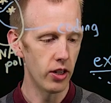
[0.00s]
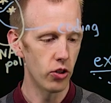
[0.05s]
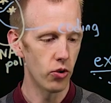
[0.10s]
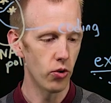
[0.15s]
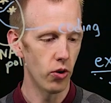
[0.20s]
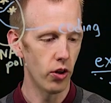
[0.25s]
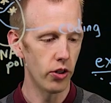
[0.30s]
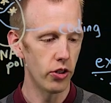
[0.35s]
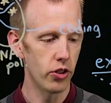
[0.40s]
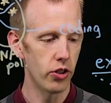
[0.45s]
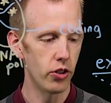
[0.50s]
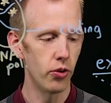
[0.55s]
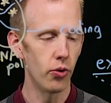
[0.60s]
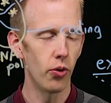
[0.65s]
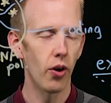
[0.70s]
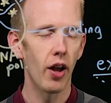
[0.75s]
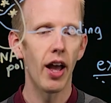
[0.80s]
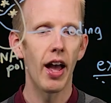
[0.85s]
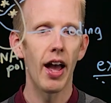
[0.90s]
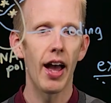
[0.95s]
intron
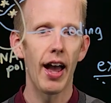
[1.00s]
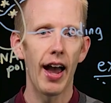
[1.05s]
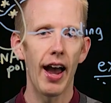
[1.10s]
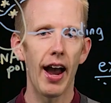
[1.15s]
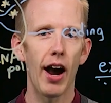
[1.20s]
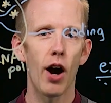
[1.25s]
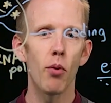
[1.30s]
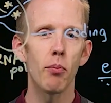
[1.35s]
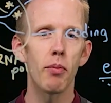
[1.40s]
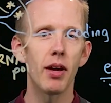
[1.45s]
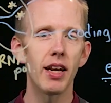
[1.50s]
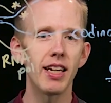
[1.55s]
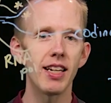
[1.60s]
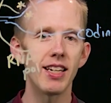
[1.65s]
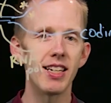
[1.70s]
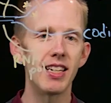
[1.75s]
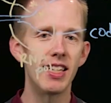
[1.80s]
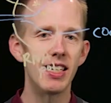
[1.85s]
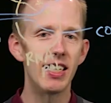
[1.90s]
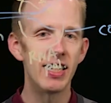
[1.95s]
2, how many
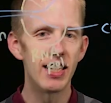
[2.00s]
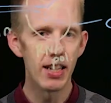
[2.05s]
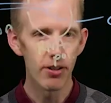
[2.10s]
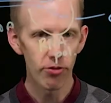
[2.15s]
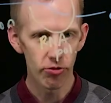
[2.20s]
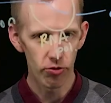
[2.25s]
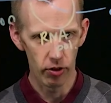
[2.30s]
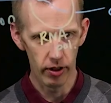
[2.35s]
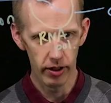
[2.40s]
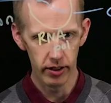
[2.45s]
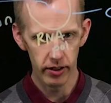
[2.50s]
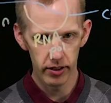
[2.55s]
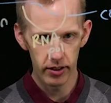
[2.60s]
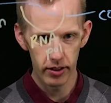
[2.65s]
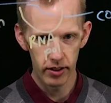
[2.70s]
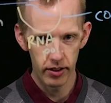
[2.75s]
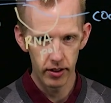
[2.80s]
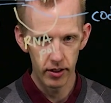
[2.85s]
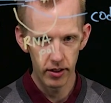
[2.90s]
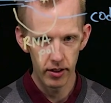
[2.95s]

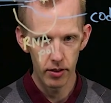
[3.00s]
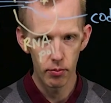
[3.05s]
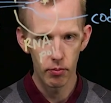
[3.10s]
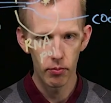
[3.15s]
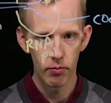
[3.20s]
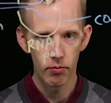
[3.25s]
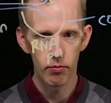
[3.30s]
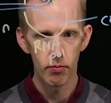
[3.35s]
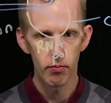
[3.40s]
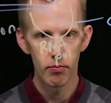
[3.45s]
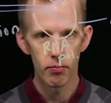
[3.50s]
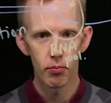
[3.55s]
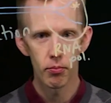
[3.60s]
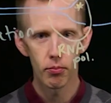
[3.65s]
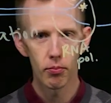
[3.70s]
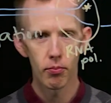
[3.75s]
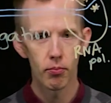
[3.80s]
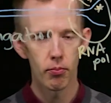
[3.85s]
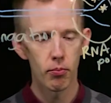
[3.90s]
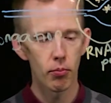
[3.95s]
different
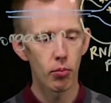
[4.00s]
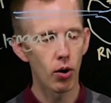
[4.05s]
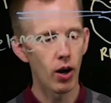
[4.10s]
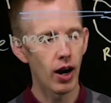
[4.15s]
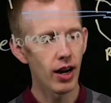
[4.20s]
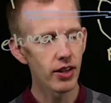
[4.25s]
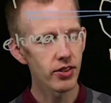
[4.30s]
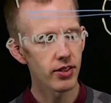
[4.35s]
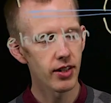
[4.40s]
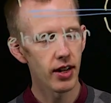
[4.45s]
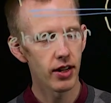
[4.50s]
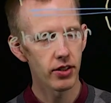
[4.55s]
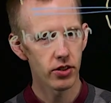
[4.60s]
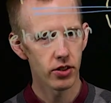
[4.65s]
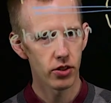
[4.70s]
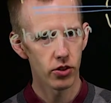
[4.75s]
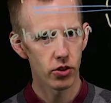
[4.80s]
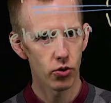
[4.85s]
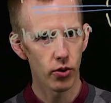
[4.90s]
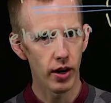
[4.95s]
processed
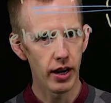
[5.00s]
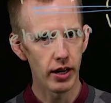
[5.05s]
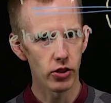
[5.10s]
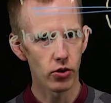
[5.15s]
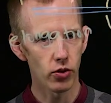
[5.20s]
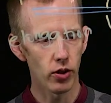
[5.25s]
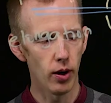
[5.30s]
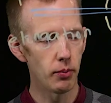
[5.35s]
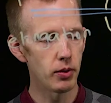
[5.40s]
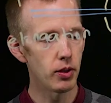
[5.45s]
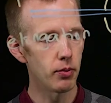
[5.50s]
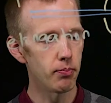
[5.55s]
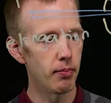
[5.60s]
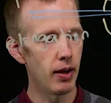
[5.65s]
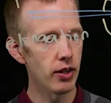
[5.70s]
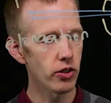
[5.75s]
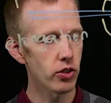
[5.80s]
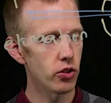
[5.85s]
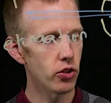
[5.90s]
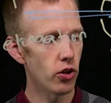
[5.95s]
transcripts,
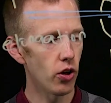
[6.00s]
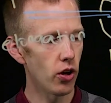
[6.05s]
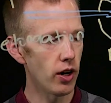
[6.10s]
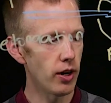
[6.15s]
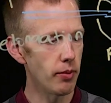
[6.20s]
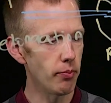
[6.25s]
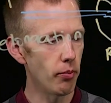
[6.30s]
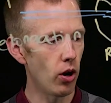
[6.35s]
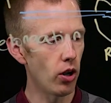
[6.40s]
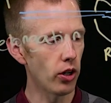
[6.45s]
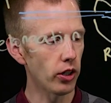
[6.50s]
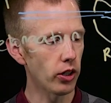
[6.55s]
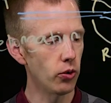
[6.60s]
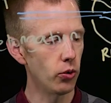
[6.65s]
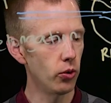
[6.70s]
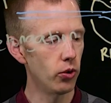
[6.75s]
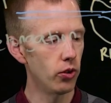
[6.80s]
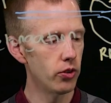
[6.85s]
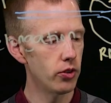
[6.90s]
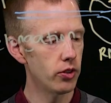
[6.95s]
messenger RNA
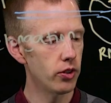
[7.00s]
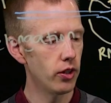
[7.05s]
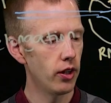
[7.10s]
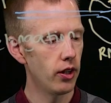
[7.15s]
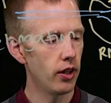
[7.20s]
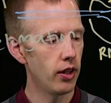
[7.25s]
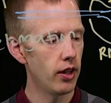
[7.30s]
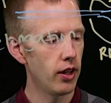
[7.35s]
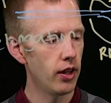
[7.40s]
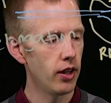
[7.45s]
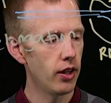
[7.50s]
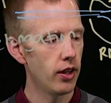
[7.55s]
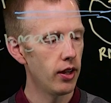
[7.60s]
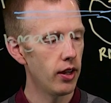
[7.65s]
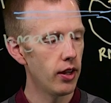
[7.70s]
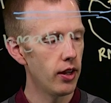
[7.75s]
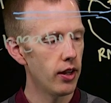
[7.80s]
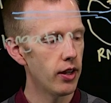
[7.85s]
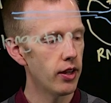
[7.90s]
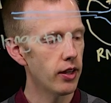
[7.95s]
molecules,
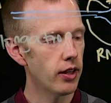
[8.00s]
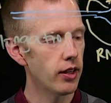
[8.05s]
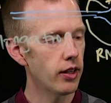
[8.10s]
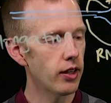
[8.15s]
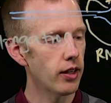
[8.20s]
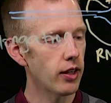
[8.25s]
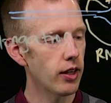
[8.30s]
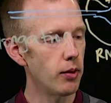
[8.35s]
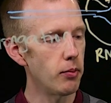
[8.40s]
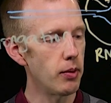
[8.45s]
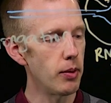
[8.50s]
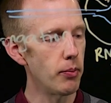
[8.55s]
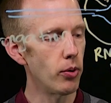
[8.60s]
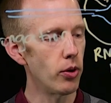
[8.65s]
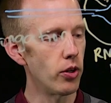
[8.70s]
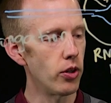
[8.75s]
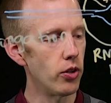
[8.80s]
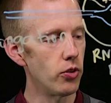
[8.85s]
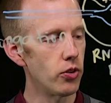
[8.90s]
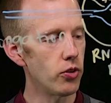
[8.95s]
can be
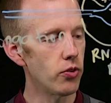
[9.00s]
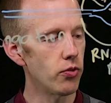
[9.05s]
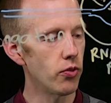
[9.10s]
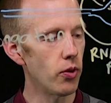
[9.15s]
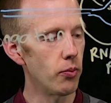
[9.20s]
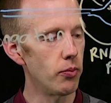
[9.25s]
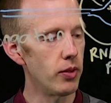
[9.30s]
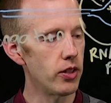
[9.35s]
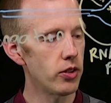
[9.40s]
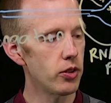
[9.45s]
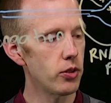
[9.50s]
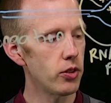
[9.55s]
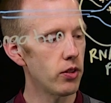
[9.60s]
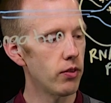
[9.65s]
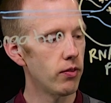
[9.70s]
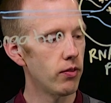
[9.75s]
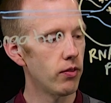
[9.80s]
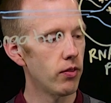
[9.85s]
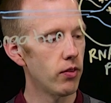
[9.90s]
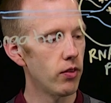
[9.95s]
produced from this
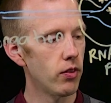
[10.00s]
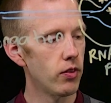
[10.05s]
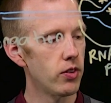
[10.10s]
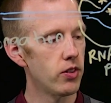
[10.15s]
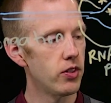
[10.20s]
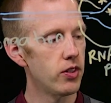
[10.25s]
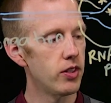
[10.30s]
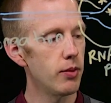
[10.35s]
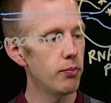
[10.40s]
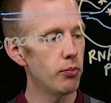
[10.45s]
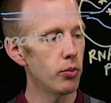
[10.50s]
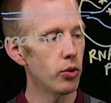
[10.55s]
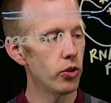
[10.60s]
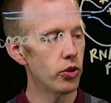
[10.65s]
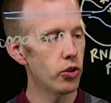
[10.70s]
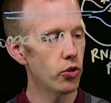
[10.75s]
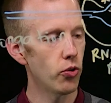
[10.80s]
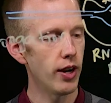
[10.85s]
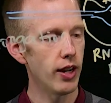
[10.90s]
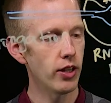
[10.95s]
simple
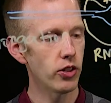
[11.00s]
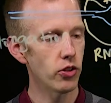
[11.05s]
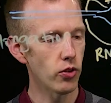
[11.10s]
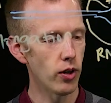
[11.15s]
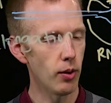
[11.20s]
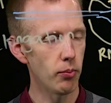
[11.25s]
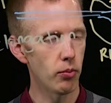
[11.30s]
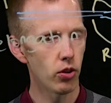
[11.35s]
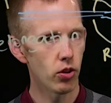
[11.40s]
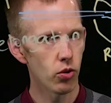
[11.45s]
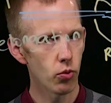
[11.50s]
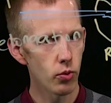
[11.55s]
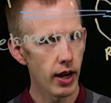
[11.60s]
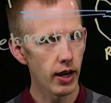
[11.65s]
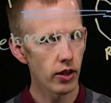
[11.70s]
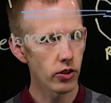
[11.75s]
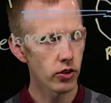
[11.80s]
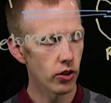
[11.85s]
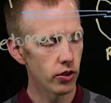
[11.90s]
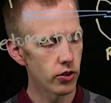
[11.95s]
transcript, three
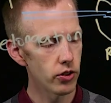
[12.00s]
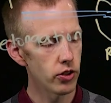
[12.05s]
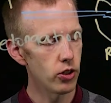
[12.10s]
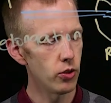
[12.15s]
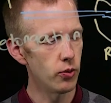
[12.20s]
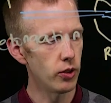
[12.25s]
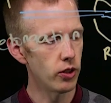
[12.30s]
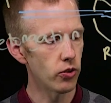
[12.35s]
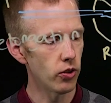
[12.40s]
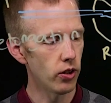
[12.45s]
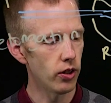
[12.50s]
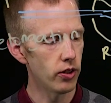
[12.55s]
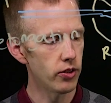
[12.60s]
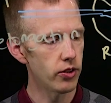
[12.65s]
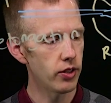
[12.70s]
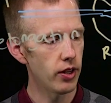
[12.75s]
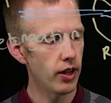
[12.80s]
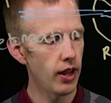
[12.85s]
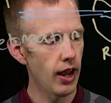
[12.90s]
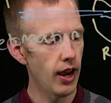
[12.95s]
exons, two
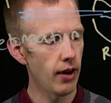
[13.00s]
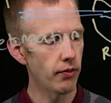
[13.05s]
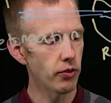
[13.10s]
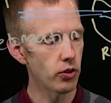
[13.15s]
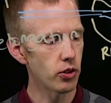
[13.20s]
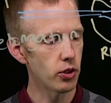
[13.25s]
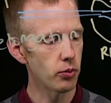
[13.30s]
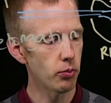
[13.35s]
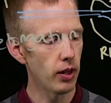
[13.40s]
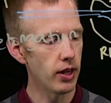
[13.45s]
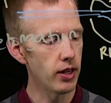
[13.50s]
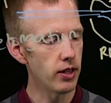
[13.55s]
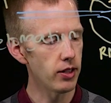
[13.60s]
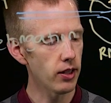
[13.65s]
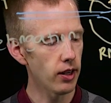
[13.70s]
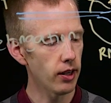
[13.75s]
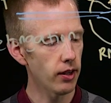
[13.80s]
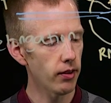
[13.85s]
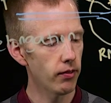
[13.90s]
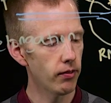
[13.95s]
introns, after
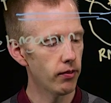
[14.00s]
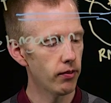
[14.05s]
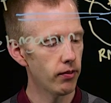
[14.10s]
splicing.